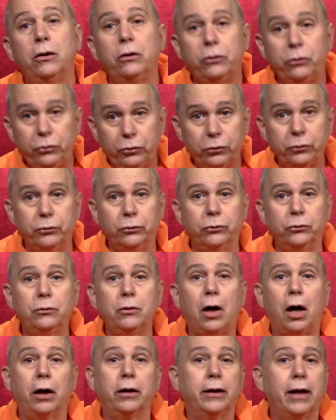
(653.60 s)

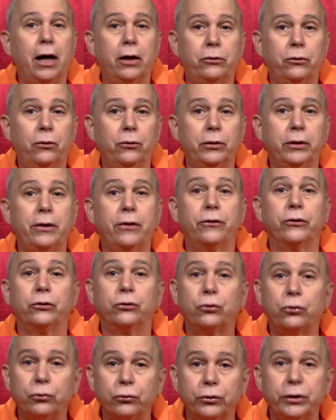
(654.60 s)
You are not only the
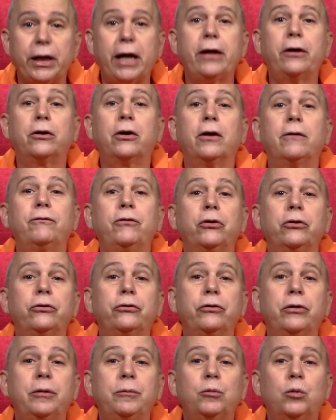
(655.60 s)
creator of your
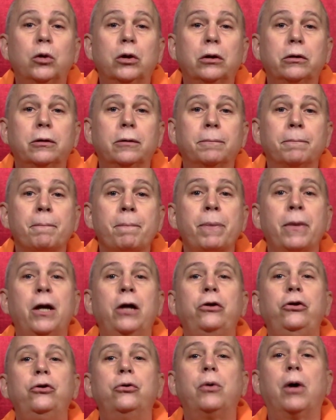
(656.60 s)
dream world,
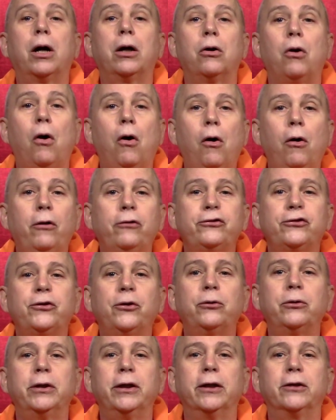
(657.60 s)
you are
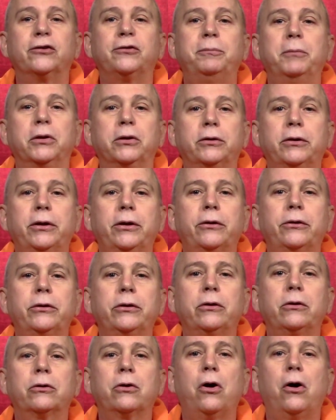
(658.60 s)
also its
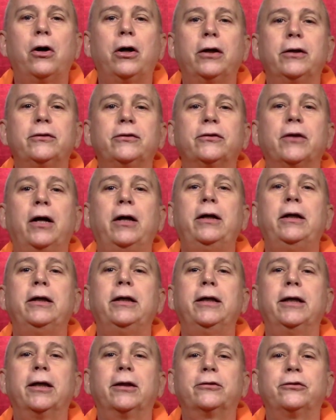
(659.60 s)
material cause,
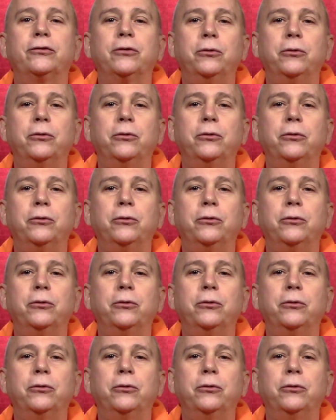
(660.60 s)
its